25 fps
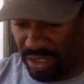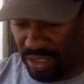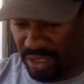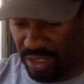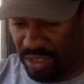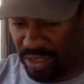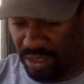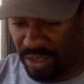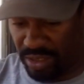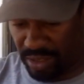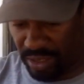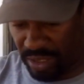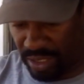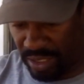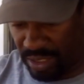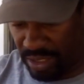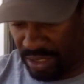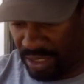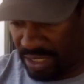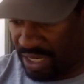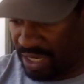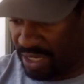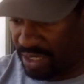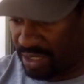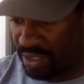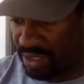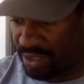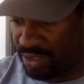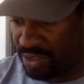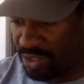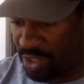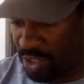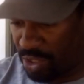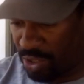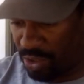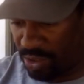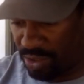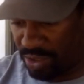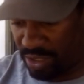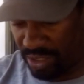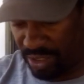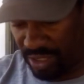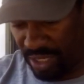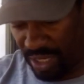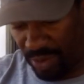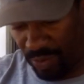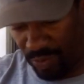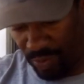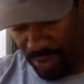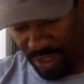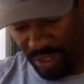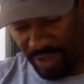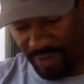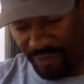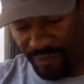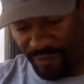here. And that is all that they really